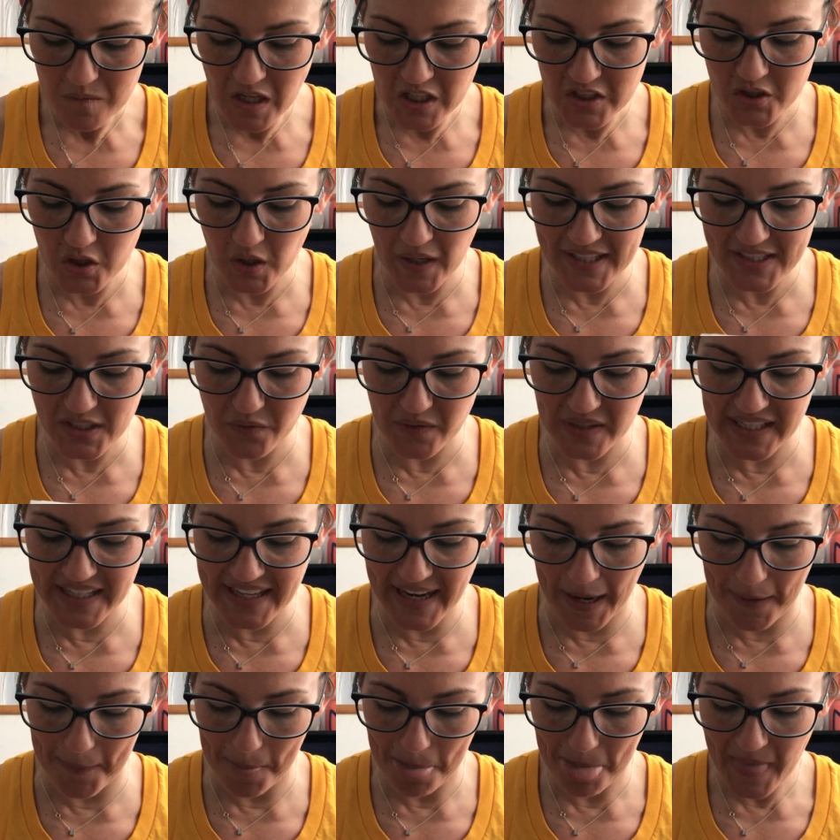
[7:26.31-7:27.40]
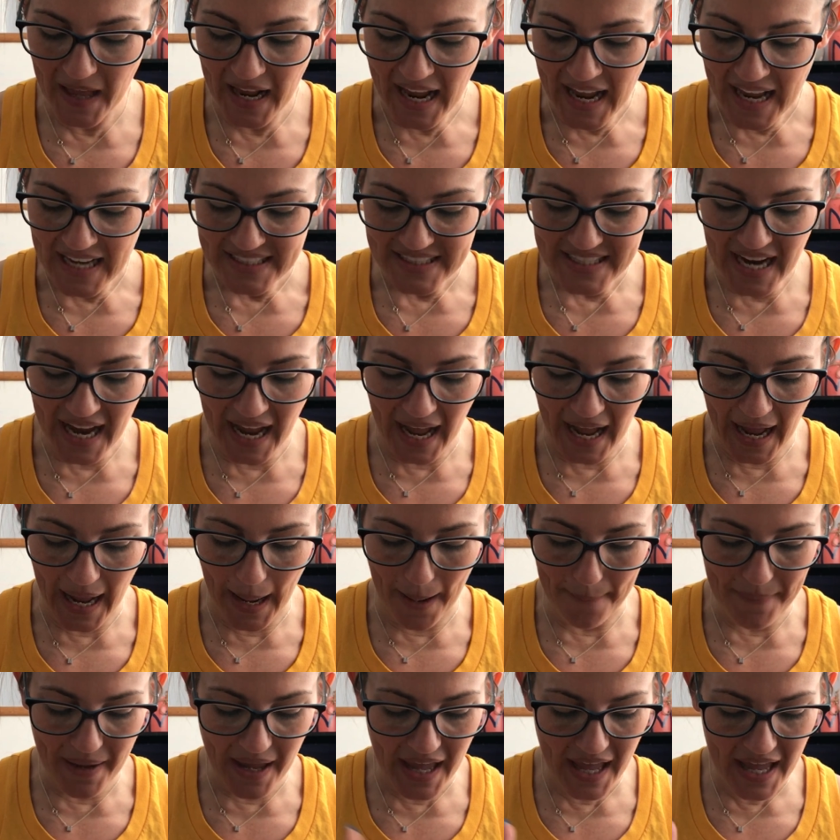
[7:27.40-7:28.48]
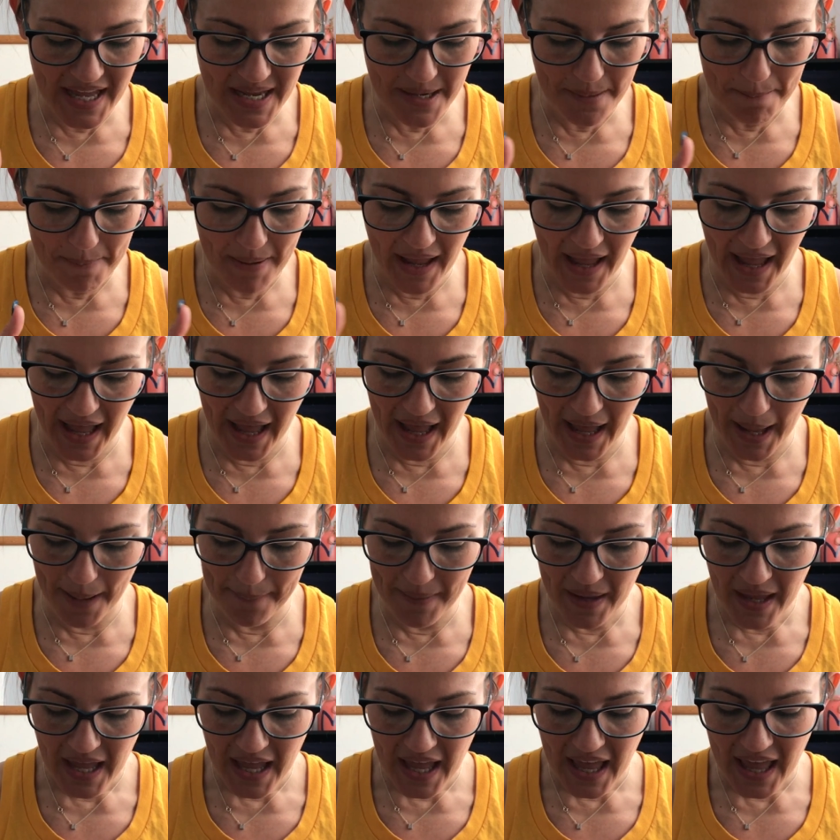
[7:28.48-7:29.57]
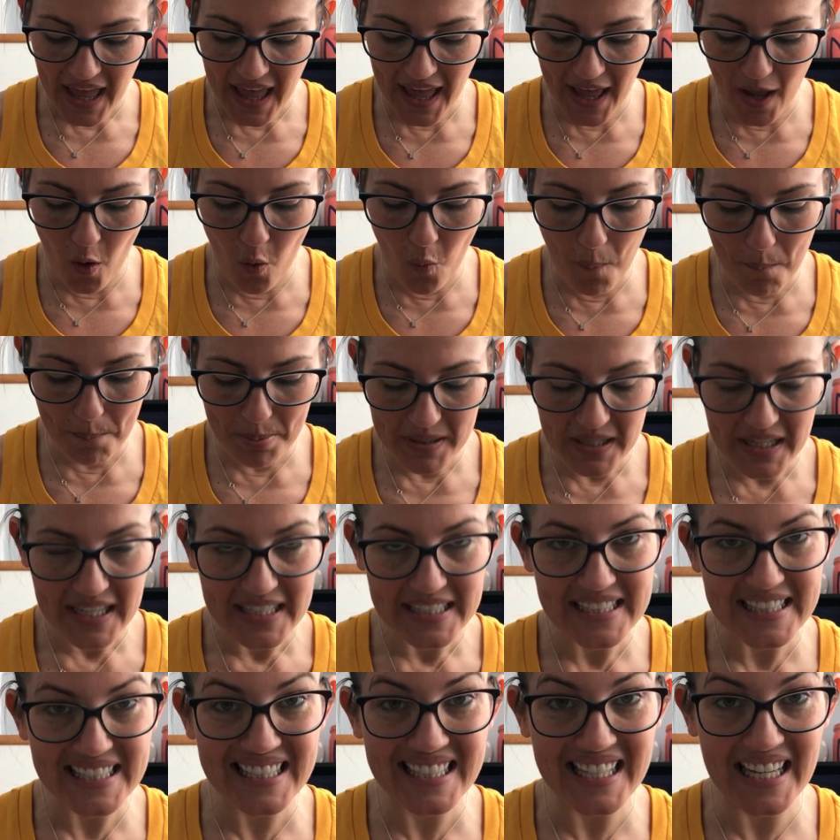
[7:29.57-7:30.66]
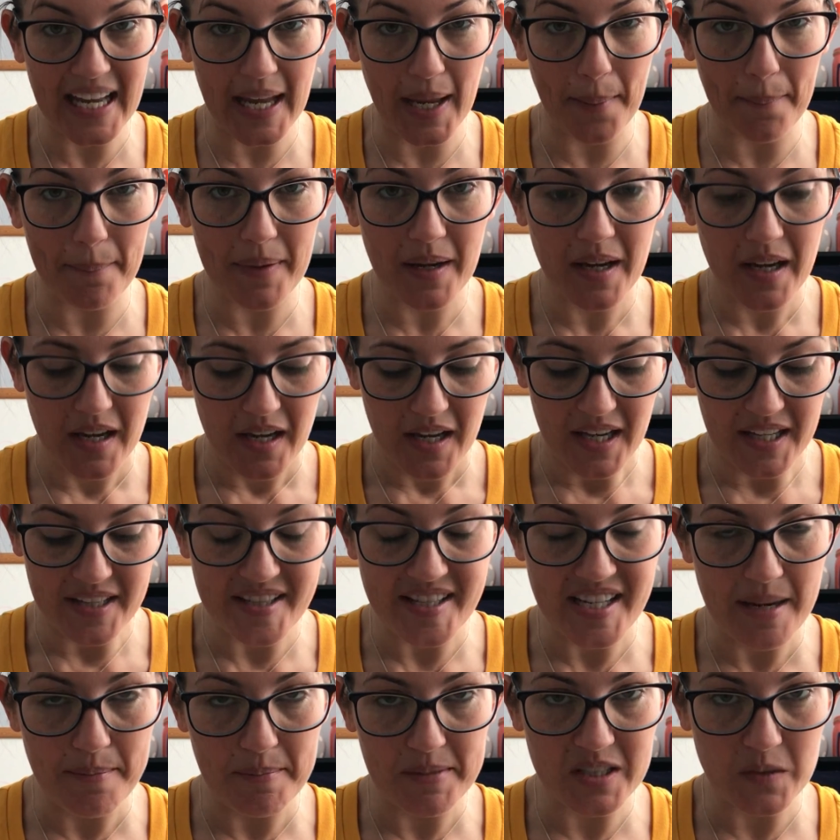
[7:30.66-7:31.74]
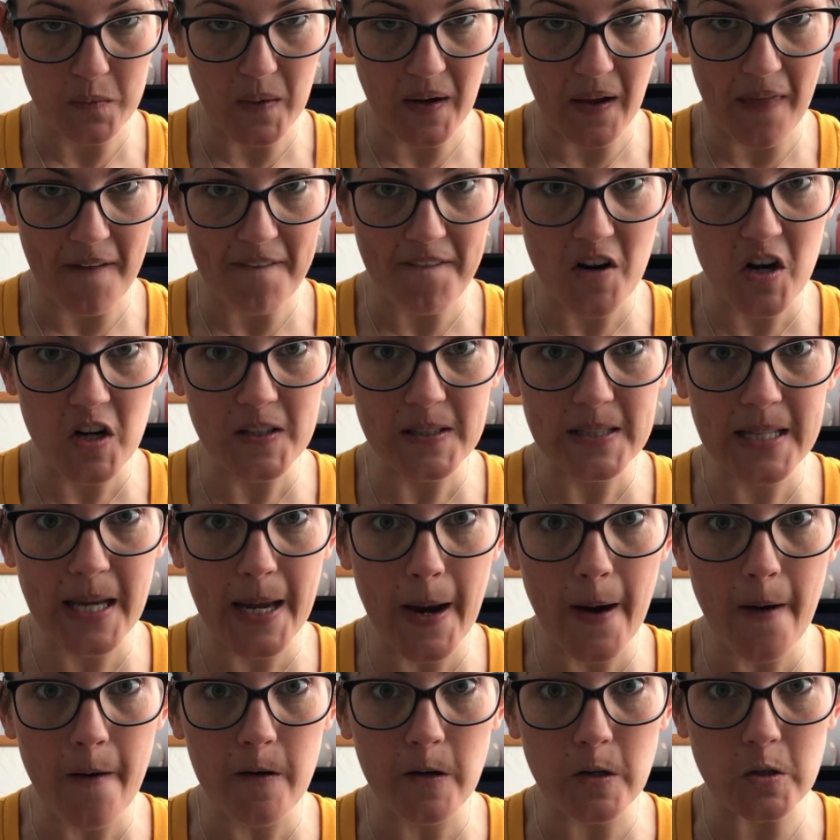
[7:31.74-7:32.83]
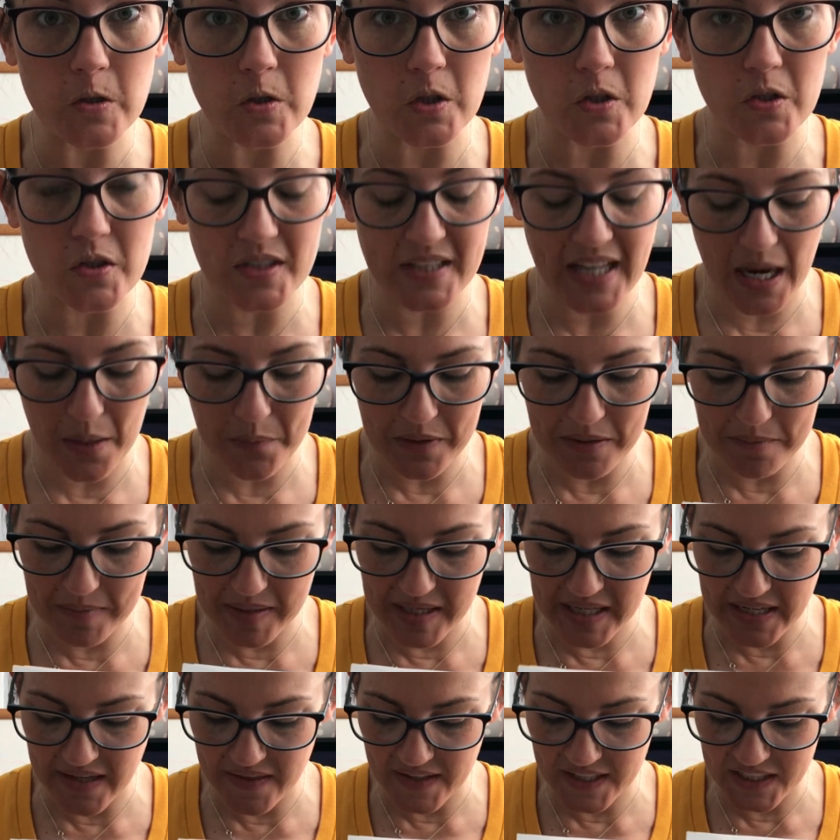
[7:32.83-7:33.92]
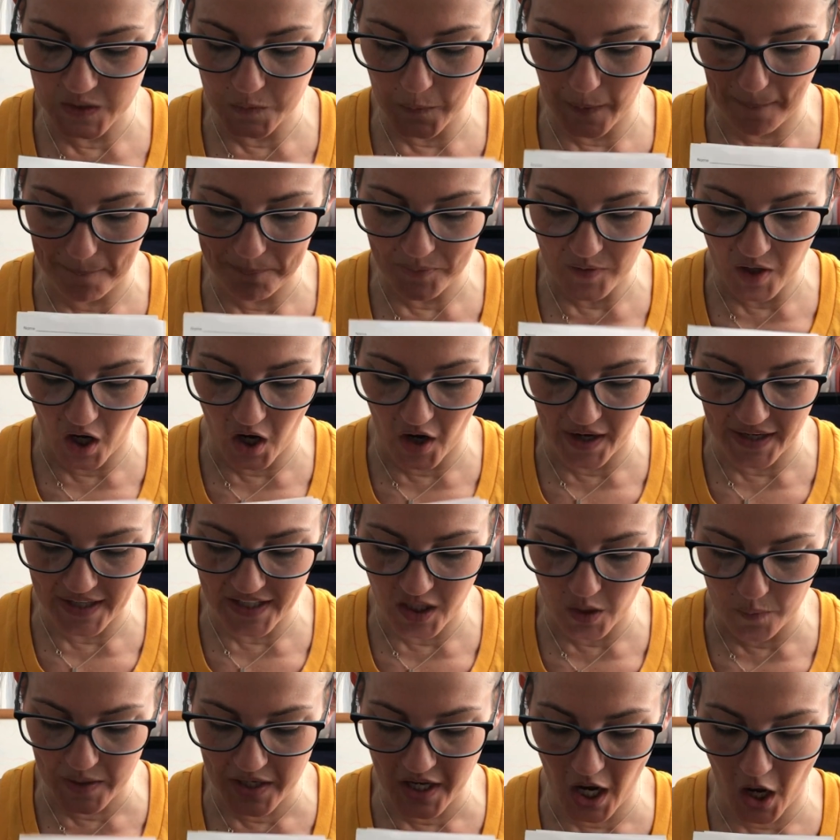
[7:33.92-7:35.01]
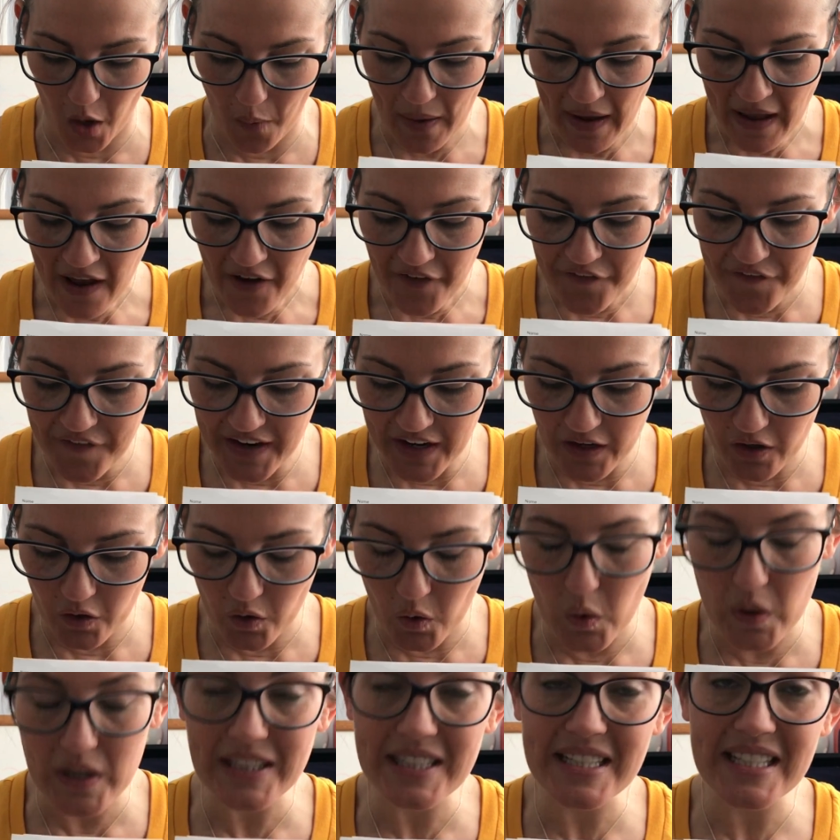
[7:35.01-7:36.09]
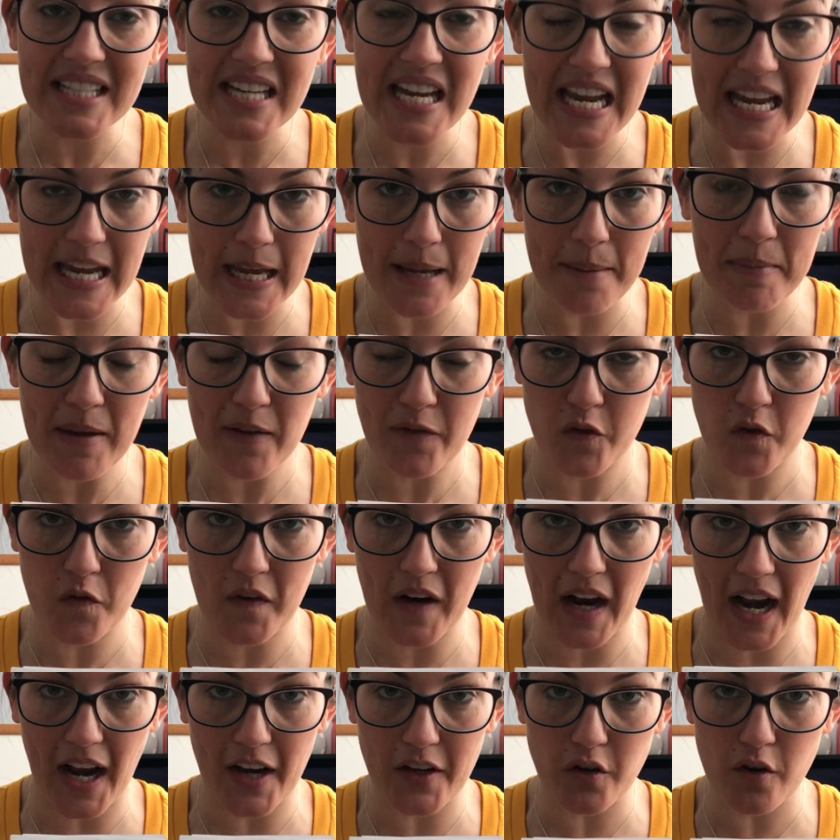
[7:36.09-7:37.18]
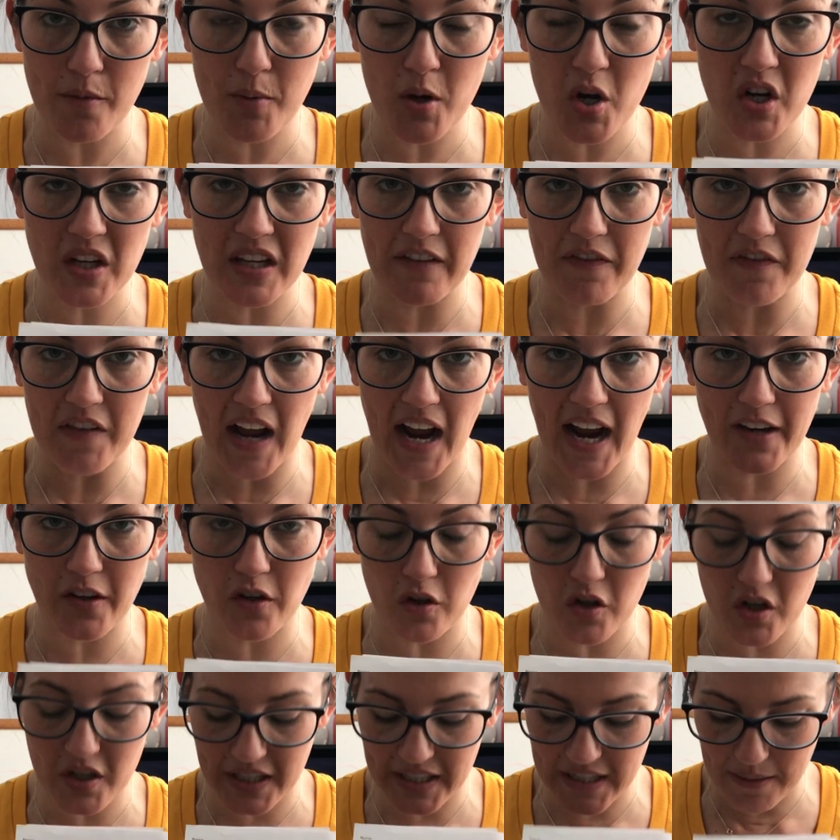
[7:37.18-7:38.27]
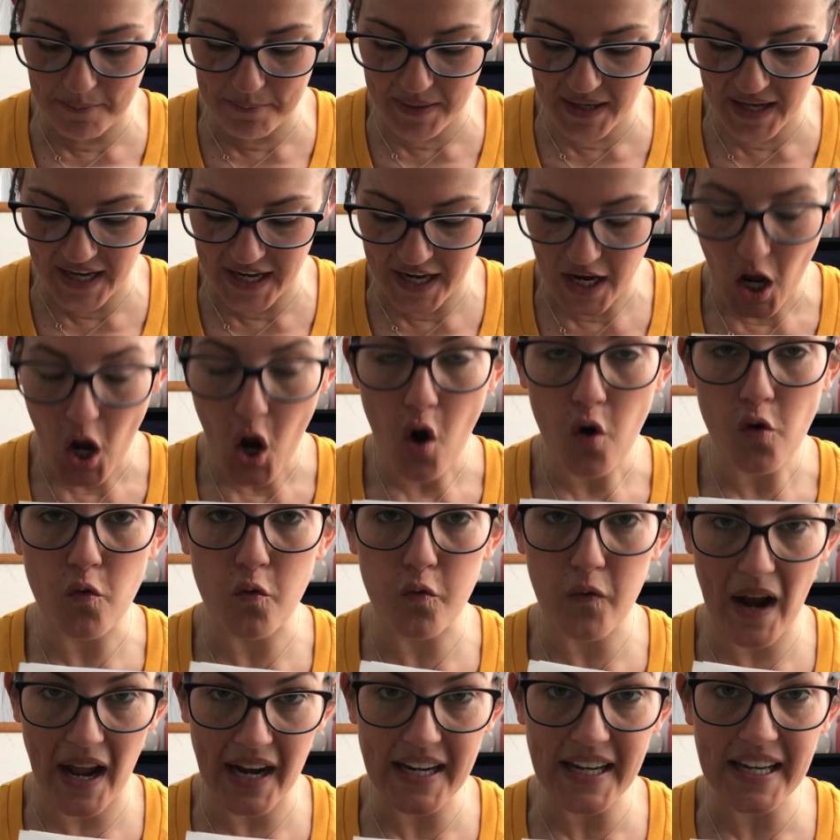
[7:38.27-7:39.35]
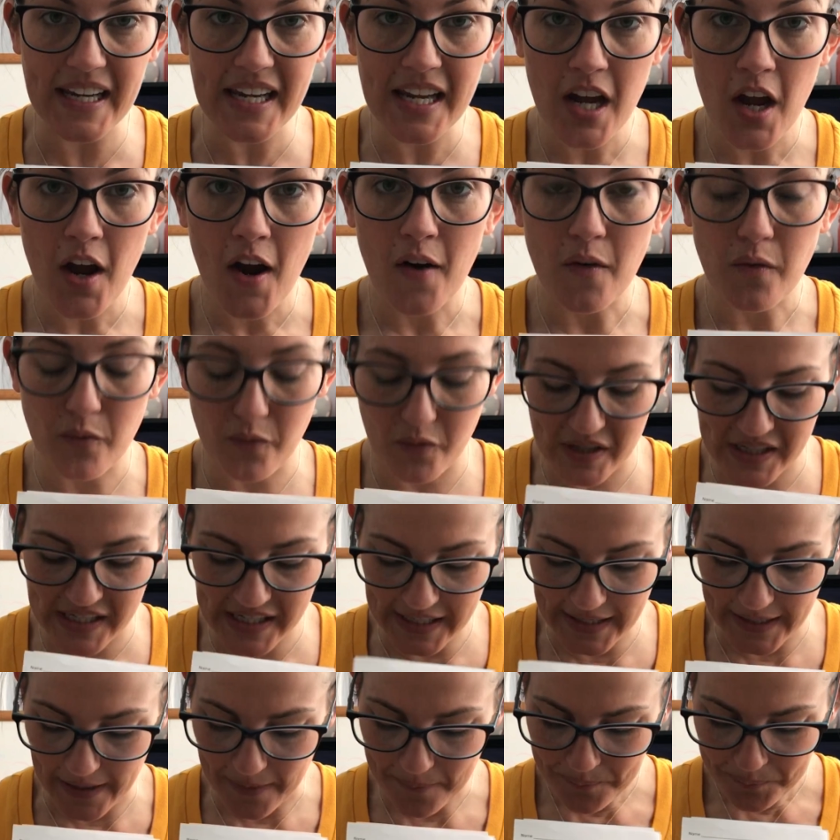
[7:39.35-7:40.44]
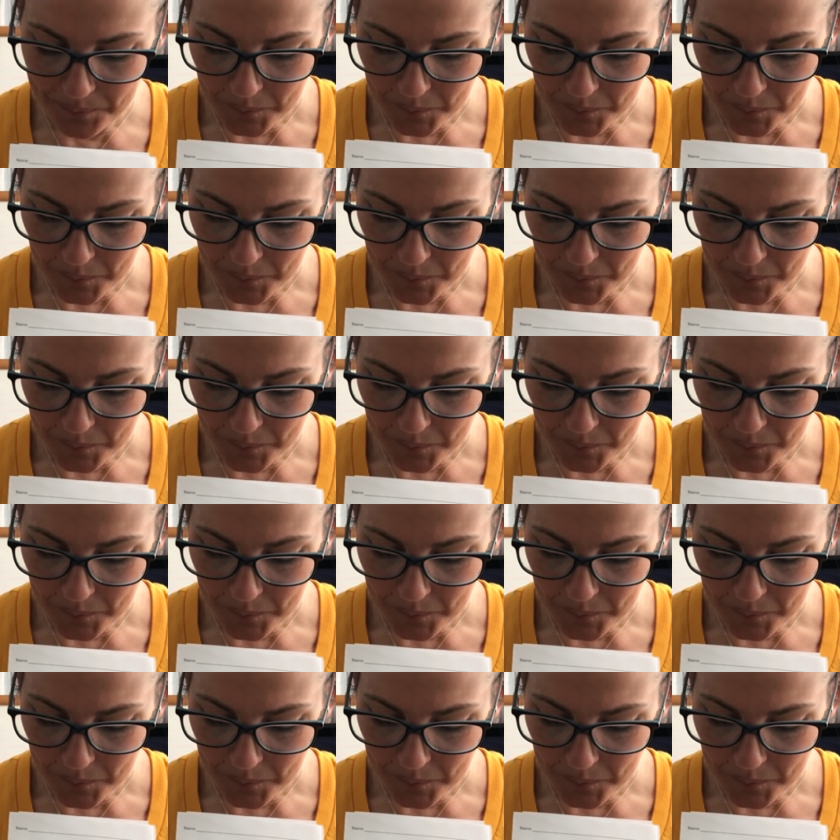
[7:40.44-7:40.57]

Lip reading: So let's read again. Tam and Pam help Tim. And Tim is one of the first characters that we meet in this one. All right, here we go. Finger on Tim if you've got your book. If not, you're looking at me. Ready? Read.